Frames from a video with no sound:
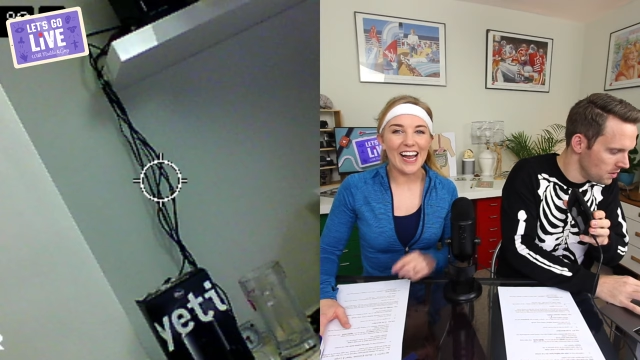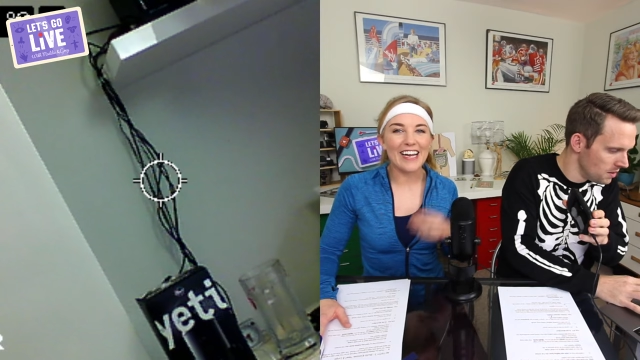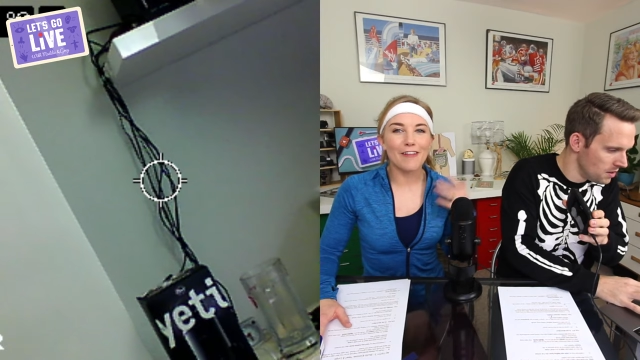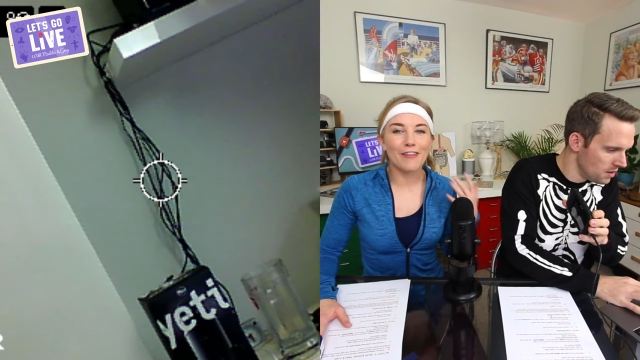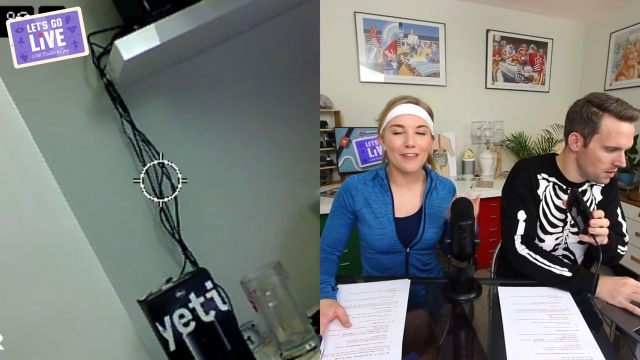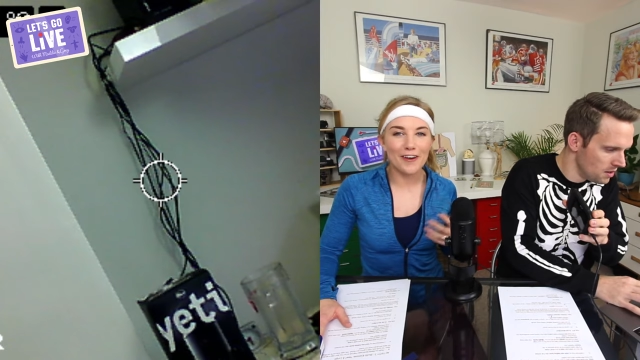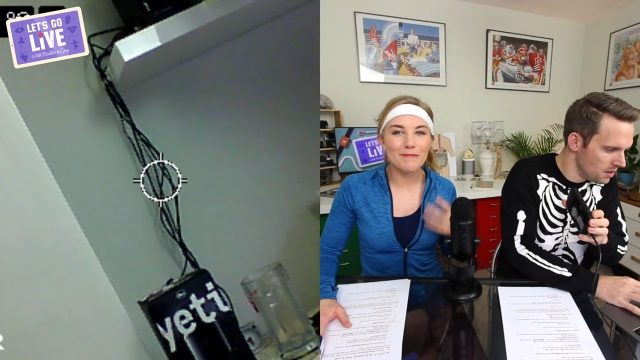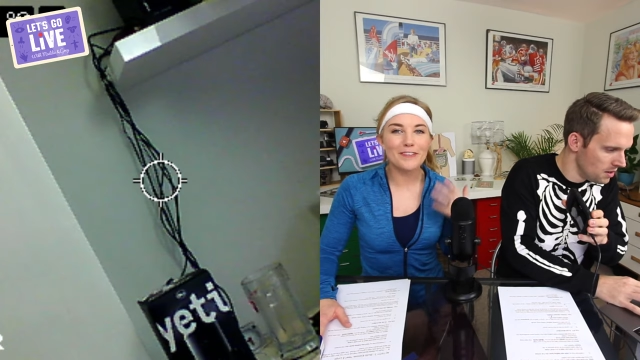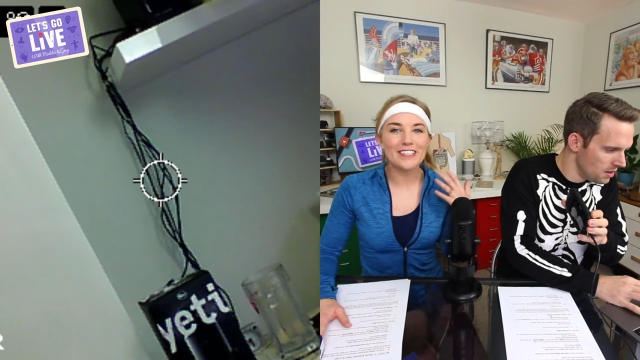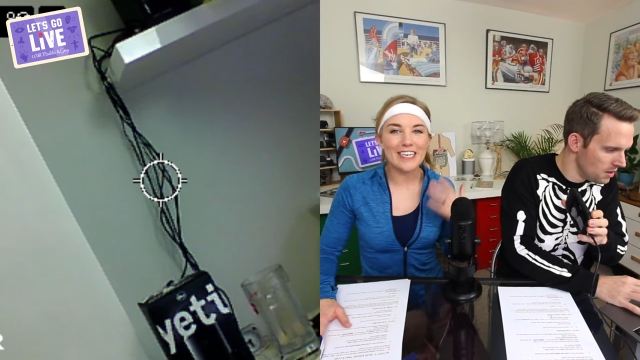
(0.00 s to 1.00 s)
Speaker 1: a
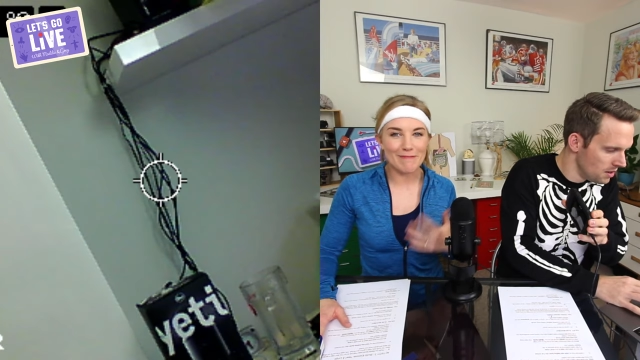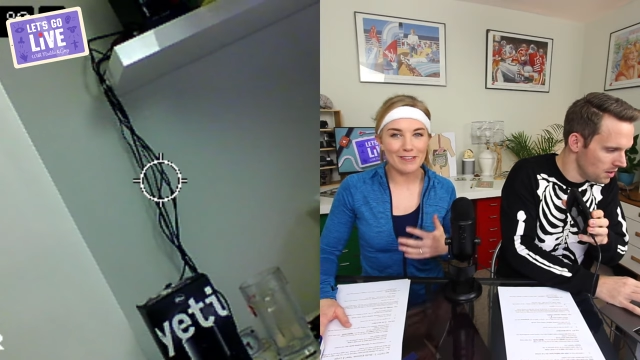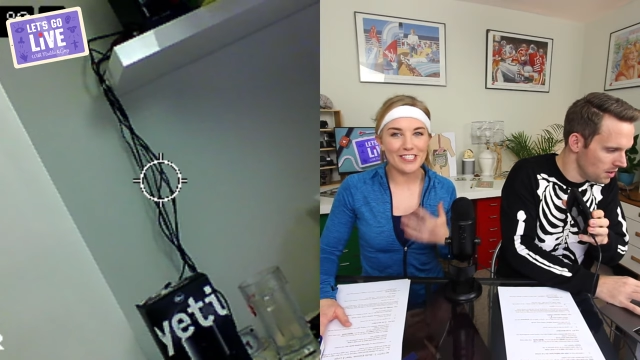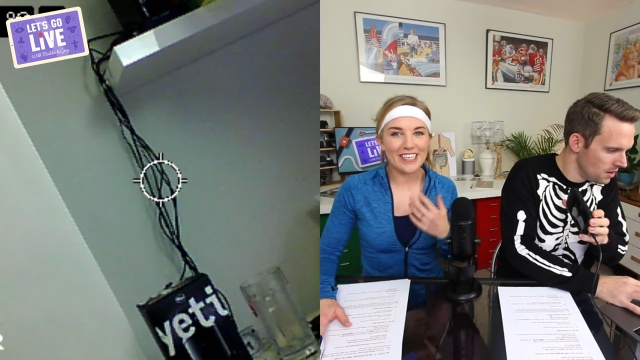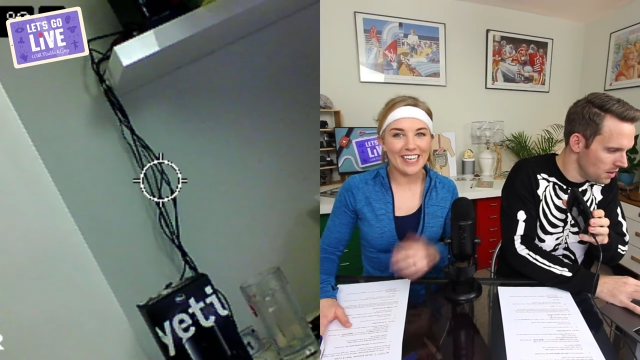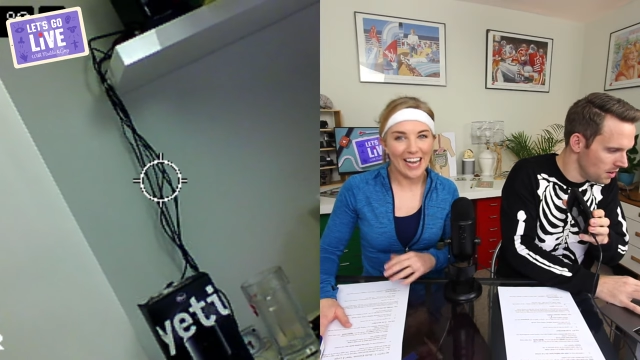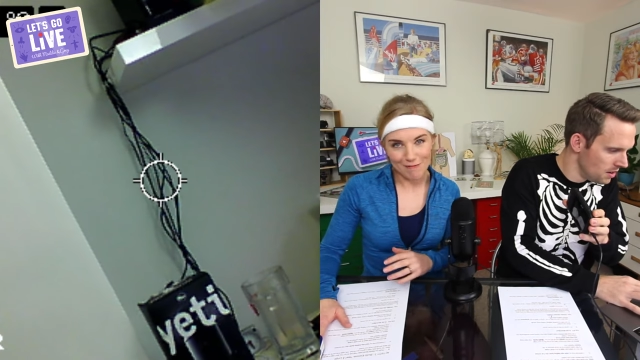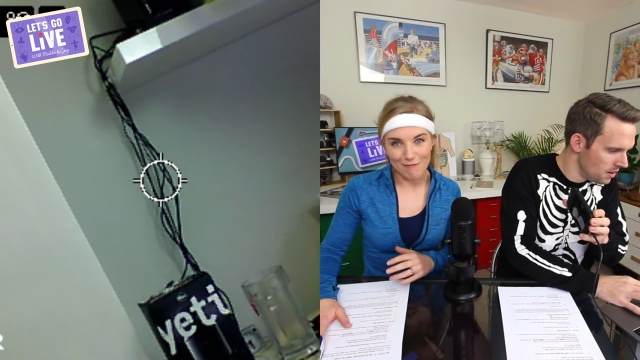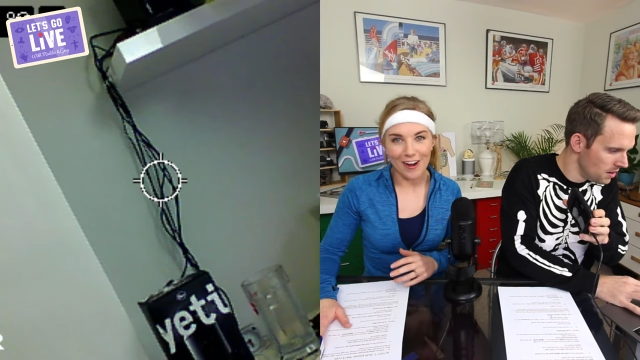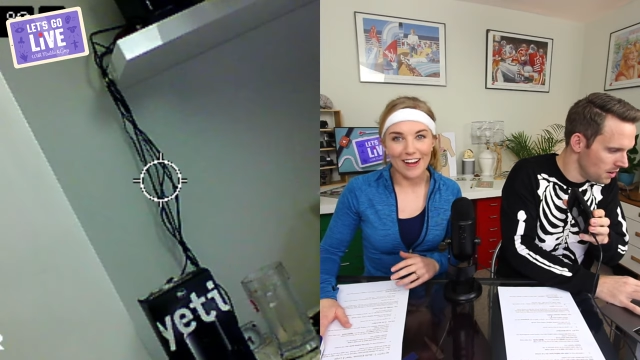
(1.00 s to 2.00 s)
thermal imaging
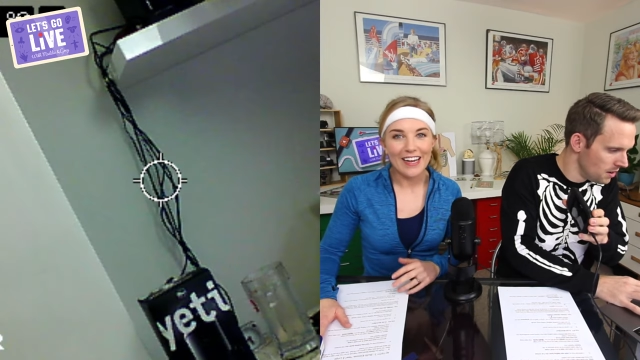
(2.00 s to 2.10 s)
camera,